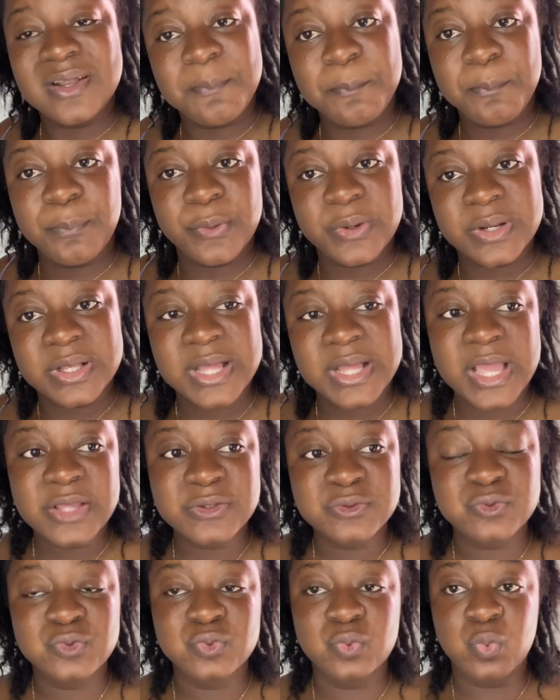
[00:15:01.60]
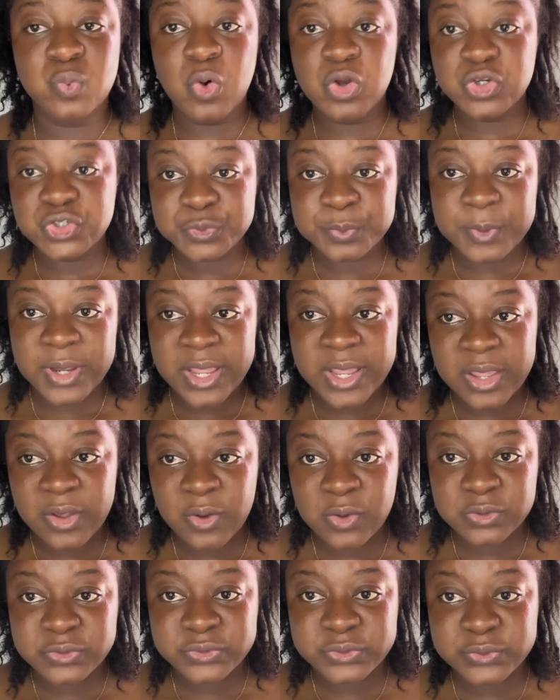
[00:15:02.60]
product I use to wash my hair
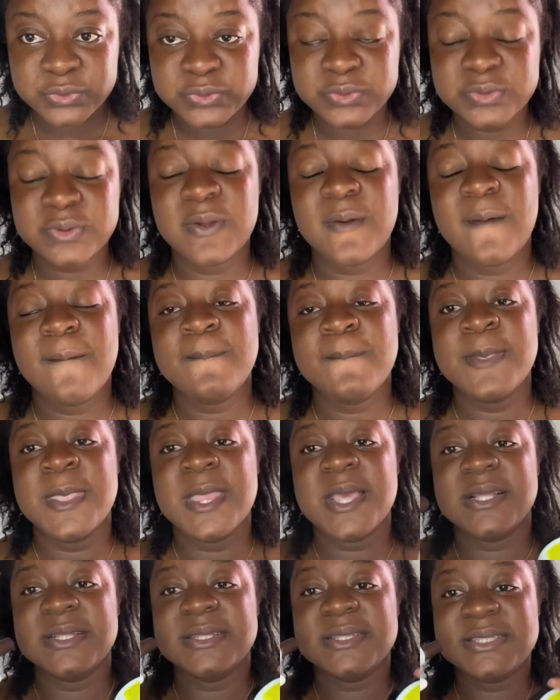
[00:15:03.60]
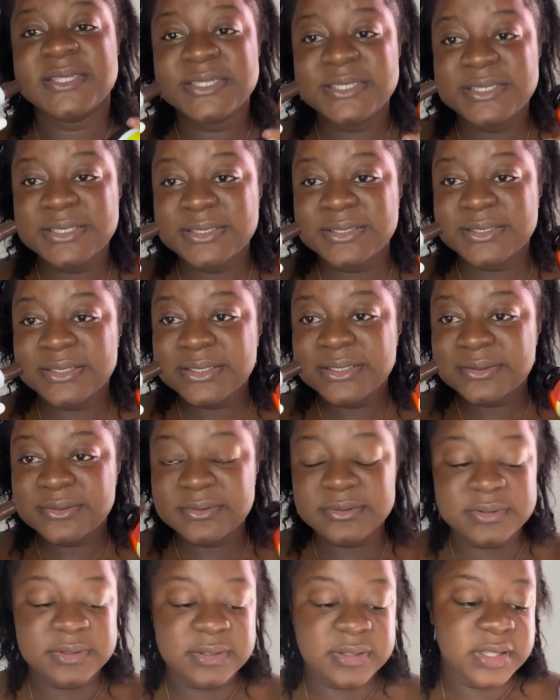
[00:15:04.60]
also. This is
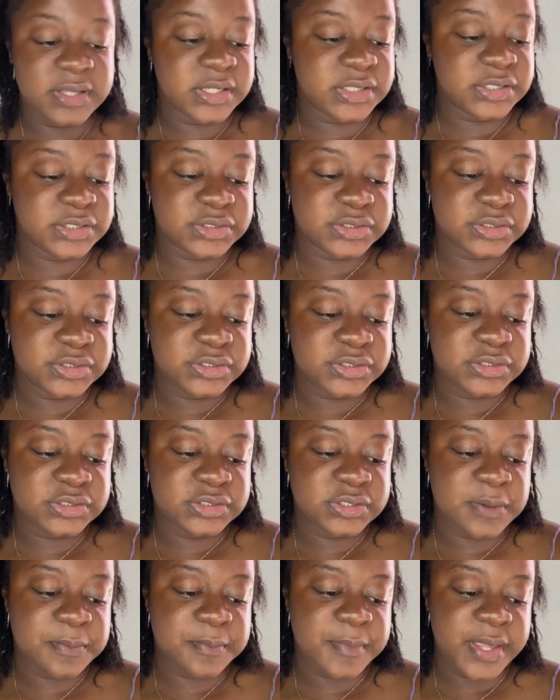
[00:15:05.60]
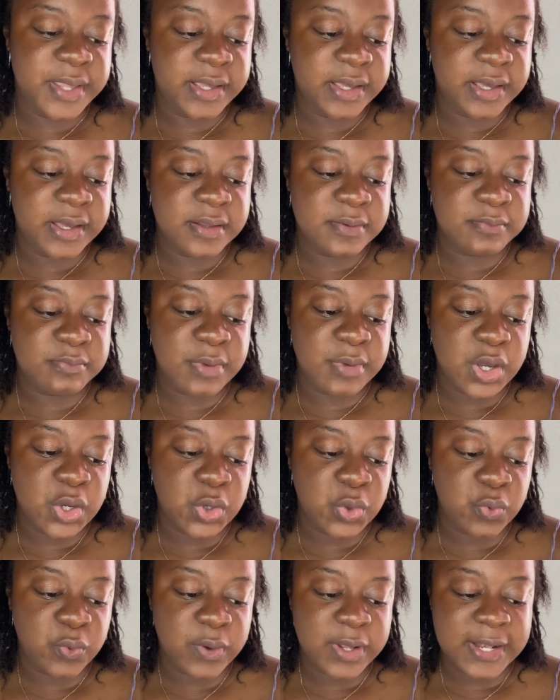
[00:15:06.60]
it, the Jamaican
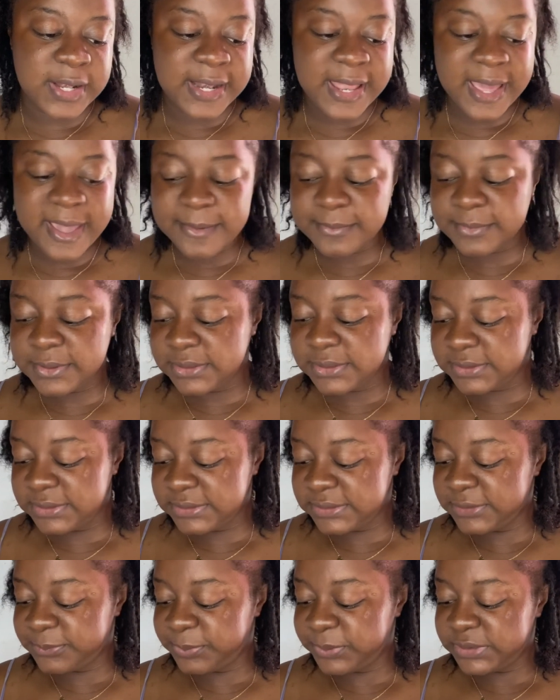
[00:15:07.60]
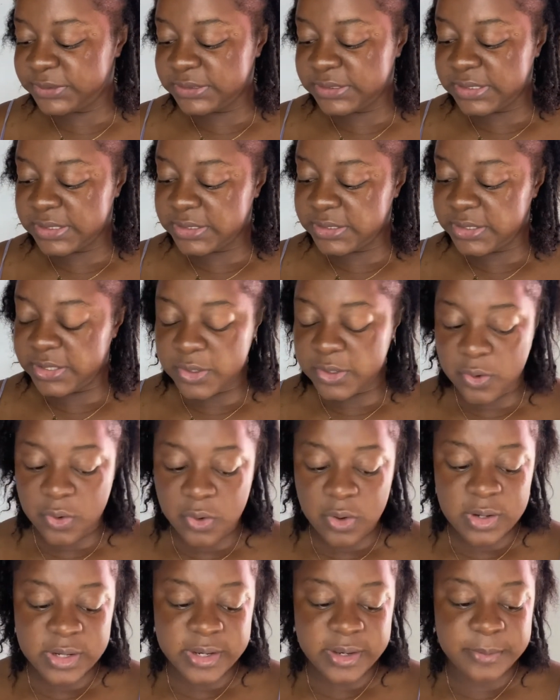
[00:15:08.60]
mango and lime. This is basically
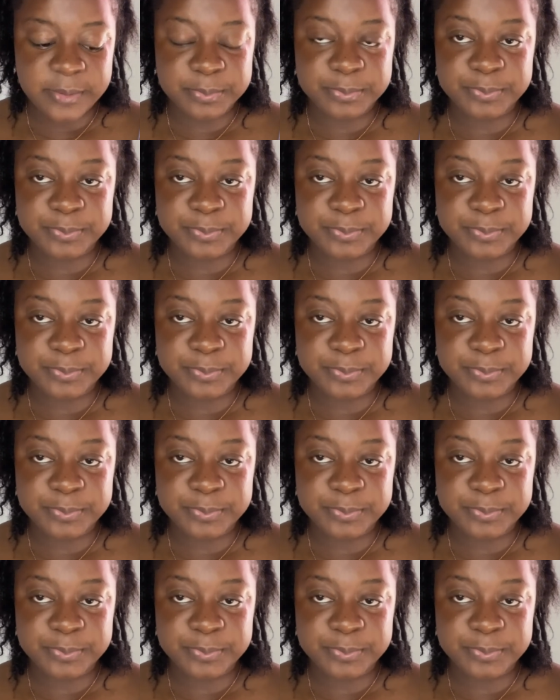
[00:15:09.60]
all the,